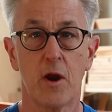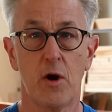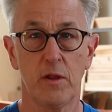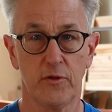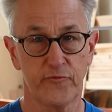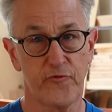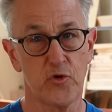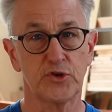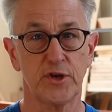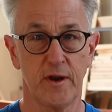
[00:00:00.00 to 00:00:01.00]
all as
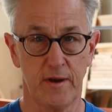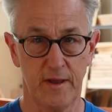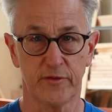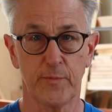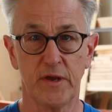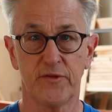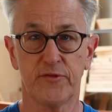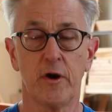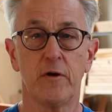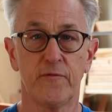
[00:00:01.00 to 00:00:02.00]
fortunate as
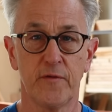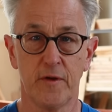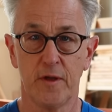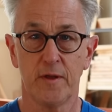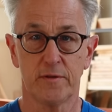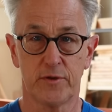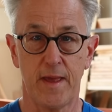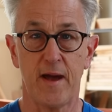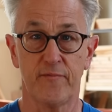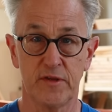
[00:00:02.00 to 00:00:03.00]
myself to
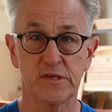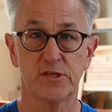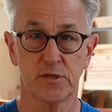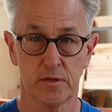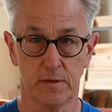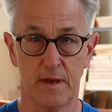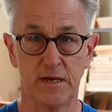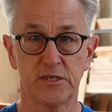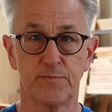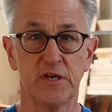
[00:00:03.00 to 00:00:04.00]
have this
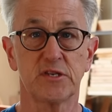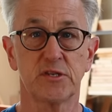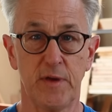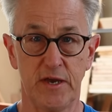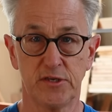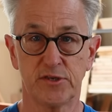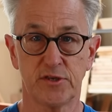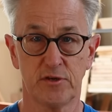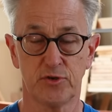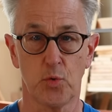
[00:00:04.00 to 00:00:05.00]
nice big space
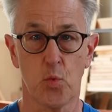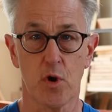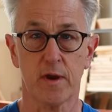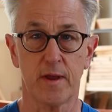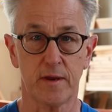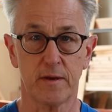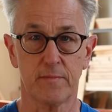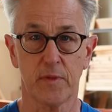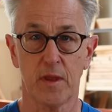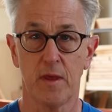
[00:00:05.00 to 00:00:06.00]
to work in.
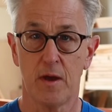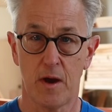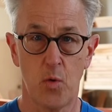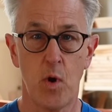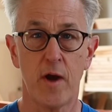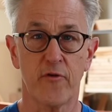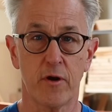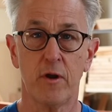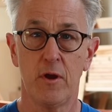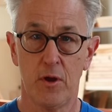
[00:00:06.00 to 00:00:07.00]

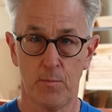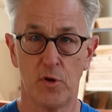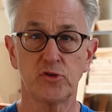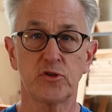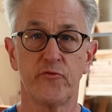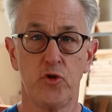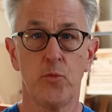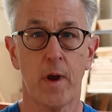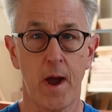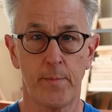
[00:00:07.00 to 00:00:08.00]
However, most of you
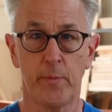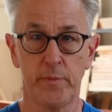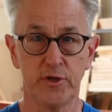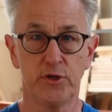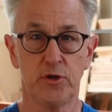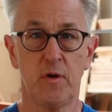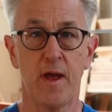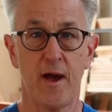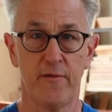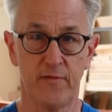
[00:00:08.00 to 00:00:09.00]
probably do
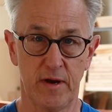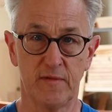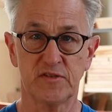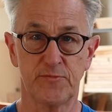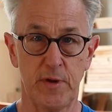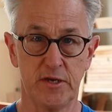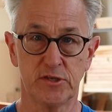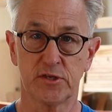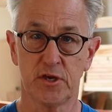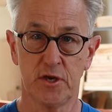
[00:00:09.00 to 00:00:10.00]
have enough
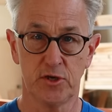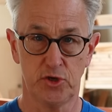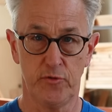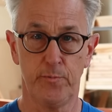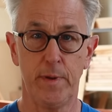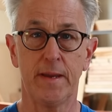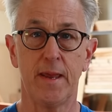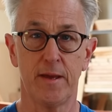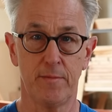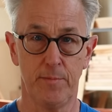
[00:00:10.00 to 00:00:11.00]
space to
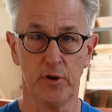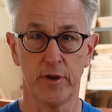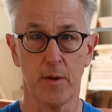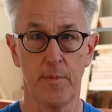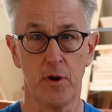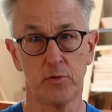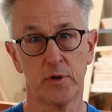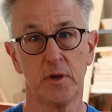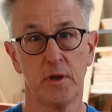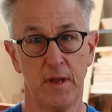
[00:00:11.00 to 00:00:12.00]
begin building a boat,
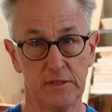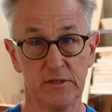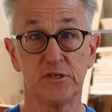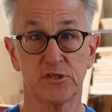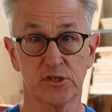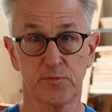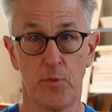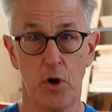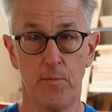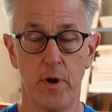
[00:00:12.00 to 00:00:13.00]
at least a
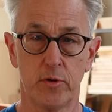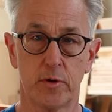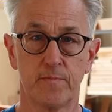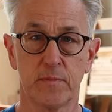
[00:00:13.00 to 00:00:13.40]
small boat.